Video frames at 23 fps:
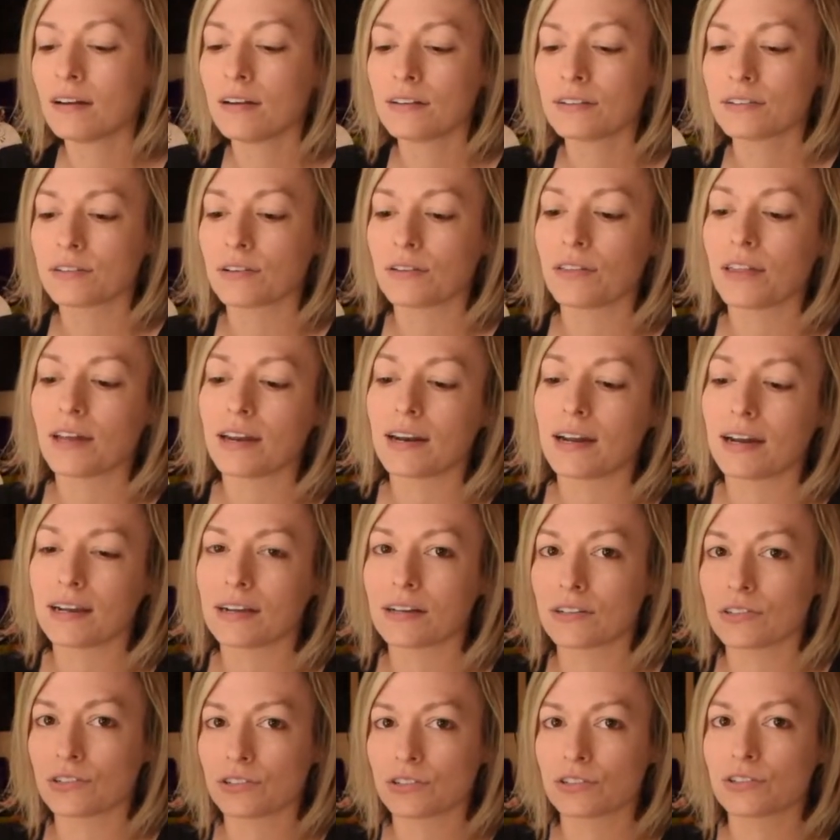So then I
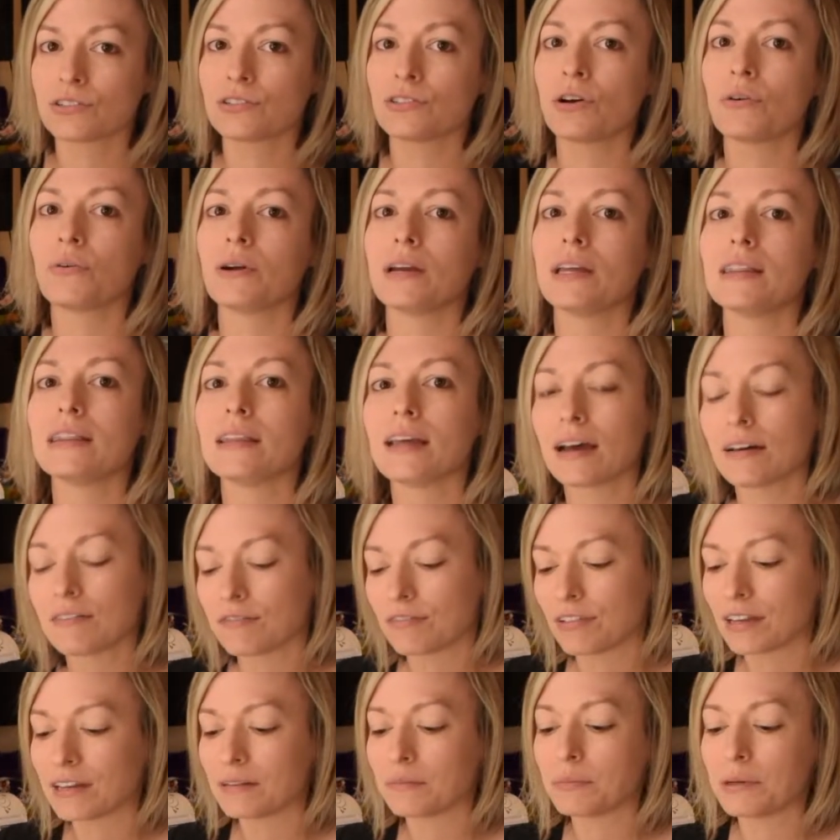could just sew in that
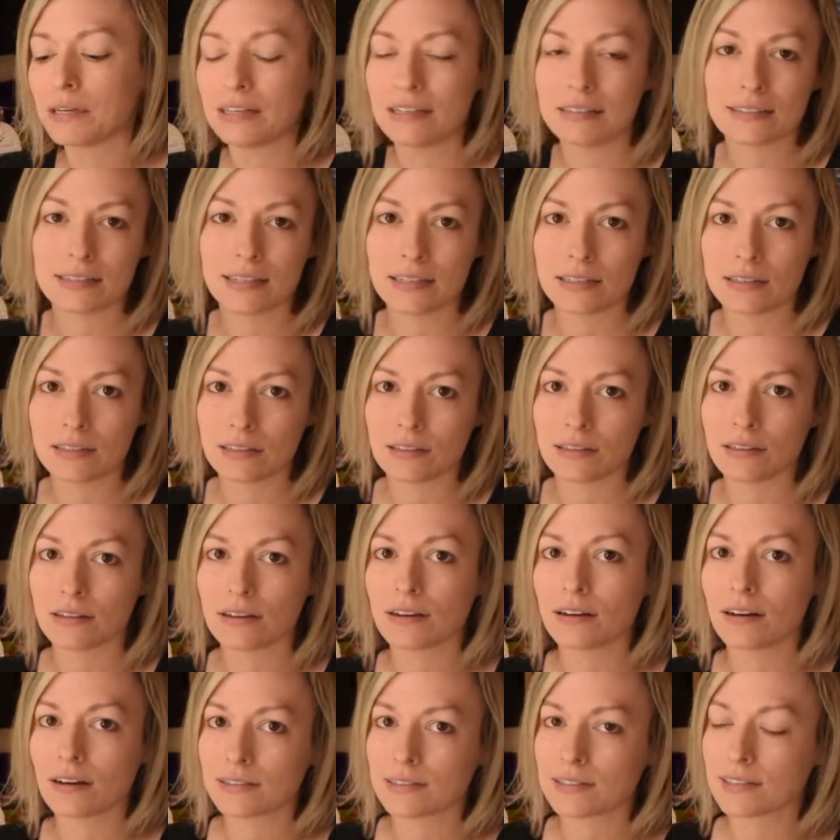vent piece into the
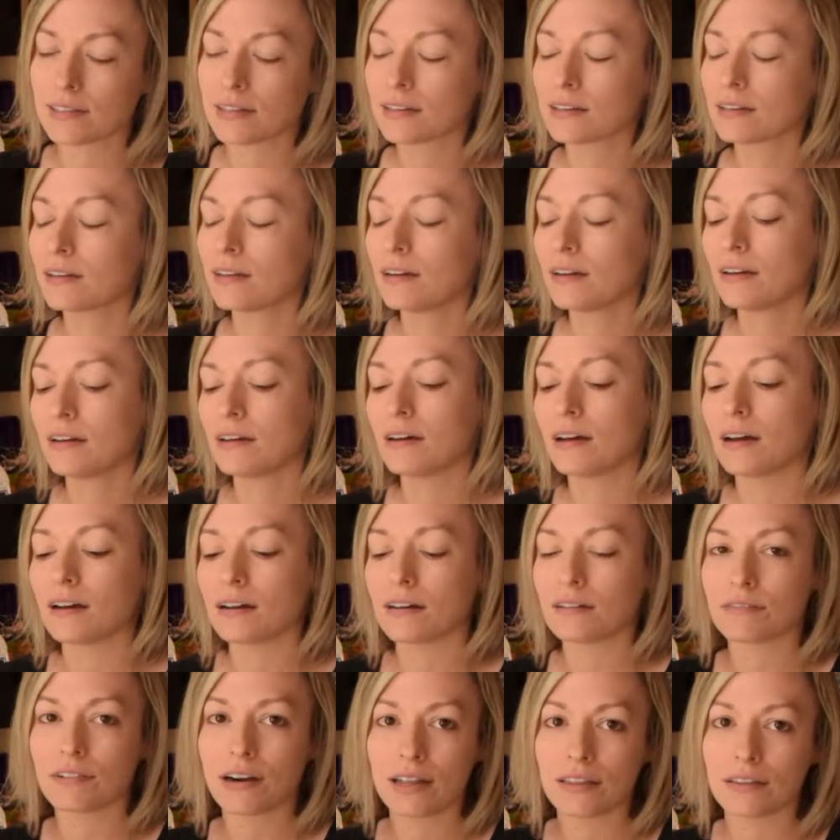gusset
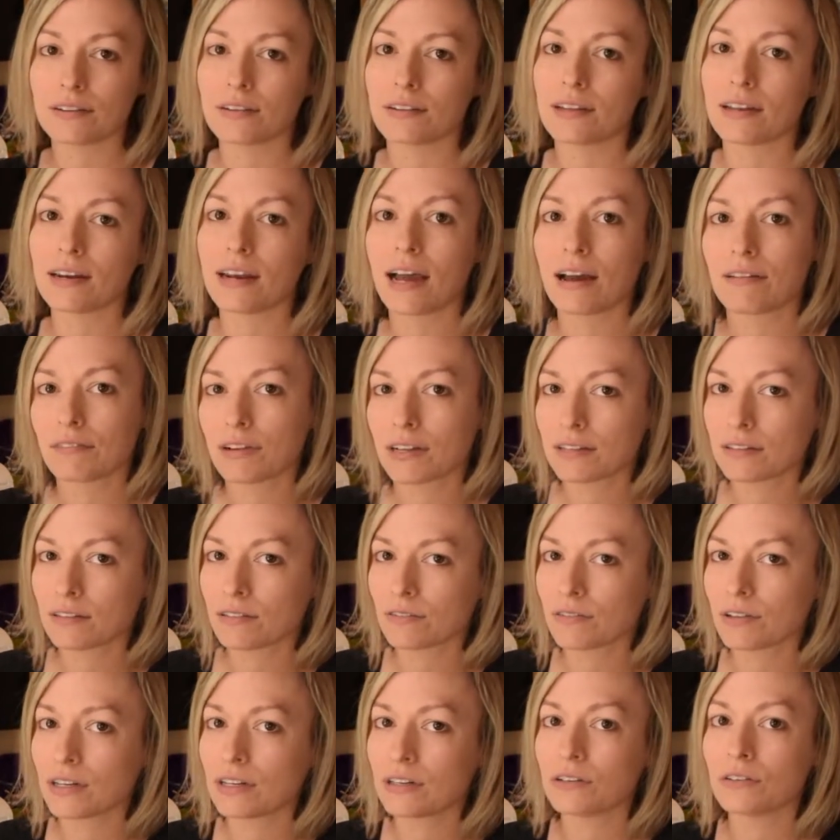rather than having to
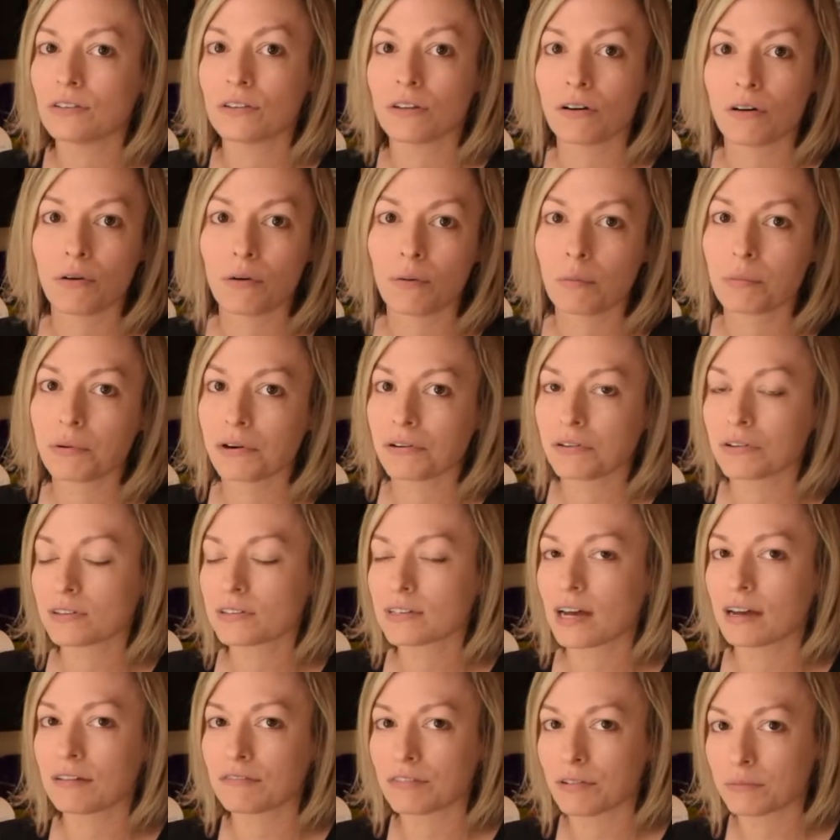redo the whole
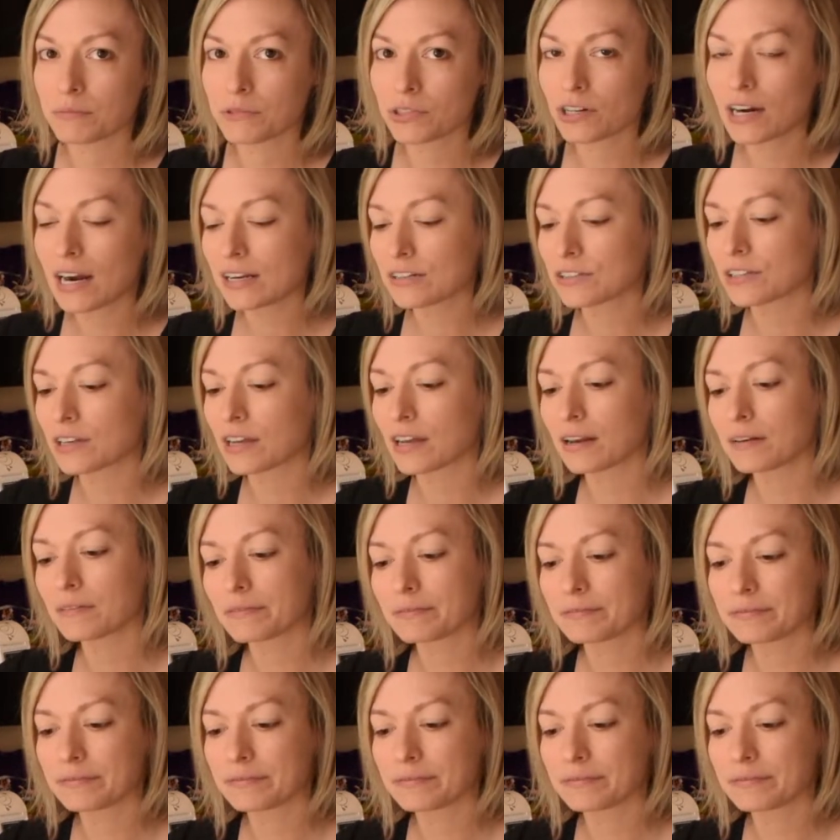prototype from scratch again.